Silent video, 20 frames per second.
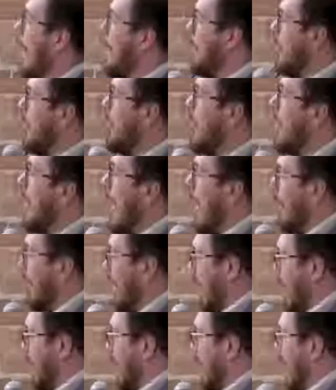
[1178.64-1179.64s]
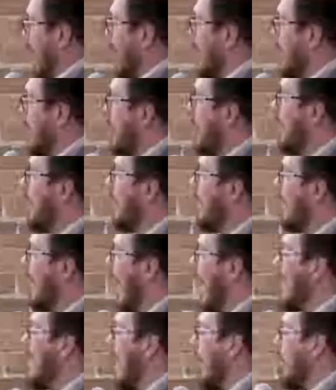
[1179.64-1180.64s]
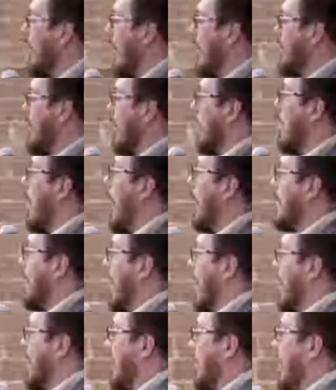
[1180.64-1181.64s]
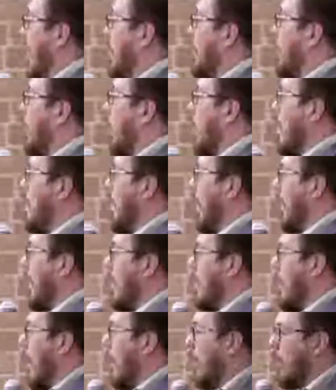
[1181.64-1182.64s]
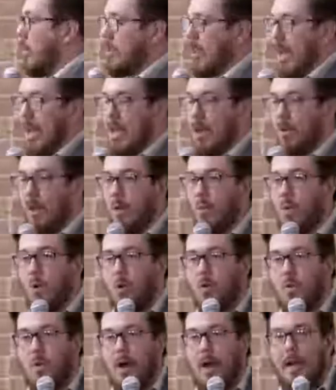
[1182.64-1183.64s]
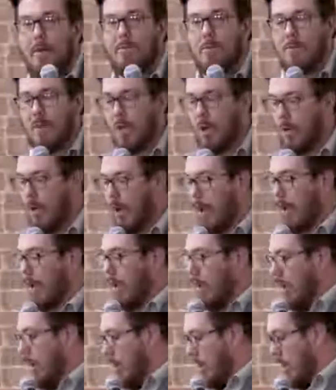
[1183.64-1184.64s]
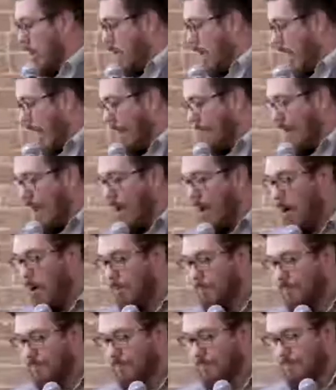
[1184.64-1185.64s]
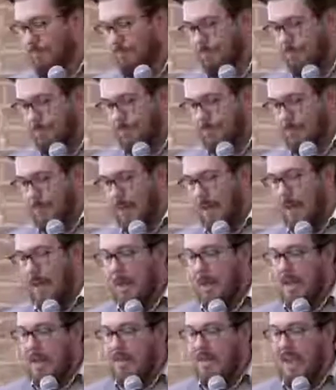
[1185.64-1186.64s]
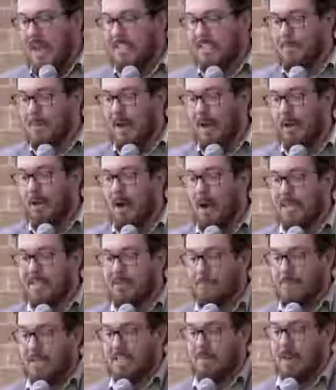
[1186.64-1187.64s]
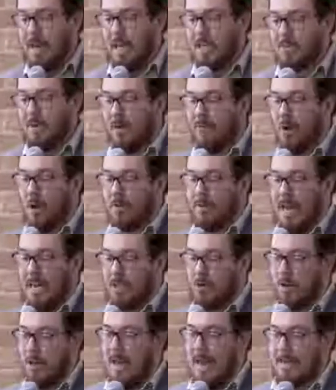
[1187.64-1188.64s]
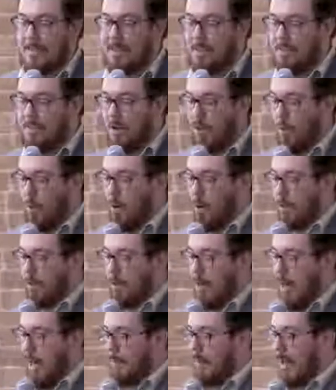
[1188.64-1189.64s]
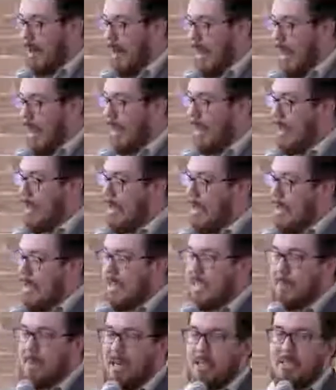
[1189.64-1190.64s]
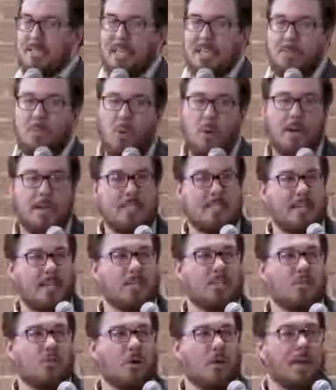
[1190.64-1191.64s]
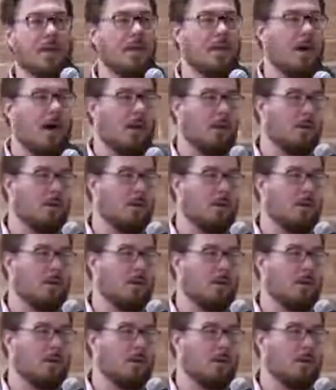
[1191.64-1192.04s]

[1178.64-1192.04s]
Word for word: opportunity out there for this. Land degradation costs an estimated $40 billion annually worldwide from the UN FAO. The estimated cost of mismanagement of all natural assets to the world economy today is about $6.6 trillion,